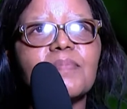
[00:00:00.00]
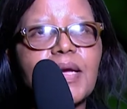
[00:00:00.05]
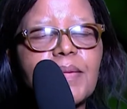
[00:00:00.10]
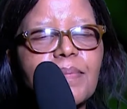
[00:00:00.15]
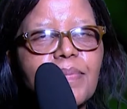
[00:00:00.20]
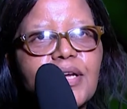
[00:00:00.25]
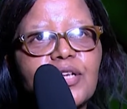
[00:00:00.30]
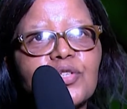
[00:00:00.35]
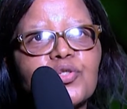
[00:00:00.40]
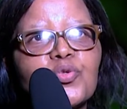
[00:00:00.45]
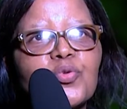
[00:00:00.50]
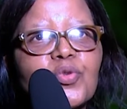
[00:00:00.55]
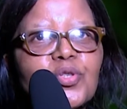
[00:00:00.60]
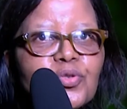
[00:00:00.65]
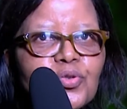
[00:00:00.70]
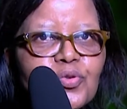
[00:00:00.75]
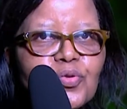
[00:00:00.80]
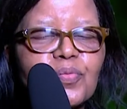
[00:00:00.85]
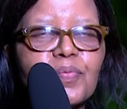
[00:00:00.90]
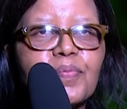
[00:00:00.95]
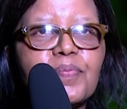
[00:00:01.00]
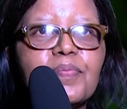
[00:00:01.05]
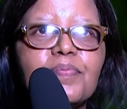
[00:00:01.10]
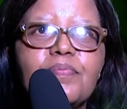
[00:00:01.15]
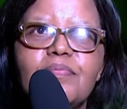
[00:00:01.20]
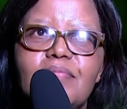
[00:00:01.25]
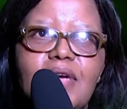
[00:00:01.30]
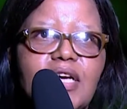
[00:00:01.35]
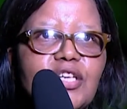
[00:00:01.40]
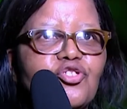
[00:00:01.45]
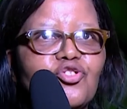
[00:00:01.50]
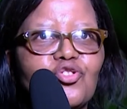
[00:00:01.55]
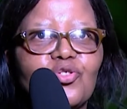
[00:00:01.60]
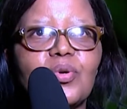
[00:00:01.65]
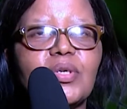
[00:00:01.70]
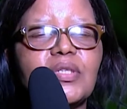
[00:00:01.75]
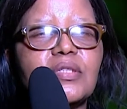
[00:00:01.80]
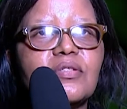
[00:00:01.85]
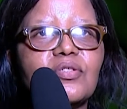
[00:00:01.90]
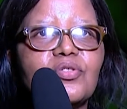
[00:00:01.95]
My plans was I
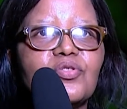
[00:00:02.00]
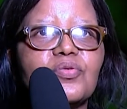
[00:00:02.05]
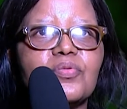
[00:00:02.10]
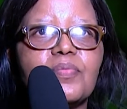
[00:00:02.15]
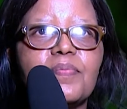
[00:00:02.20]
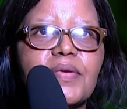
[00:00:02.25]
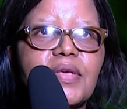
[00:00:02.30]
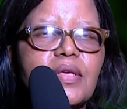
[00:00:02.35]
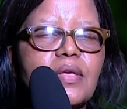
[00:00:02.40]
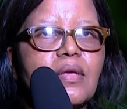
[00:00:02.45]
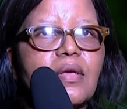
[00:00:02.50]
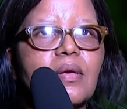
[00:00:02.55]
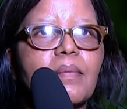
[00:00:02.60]
joined to be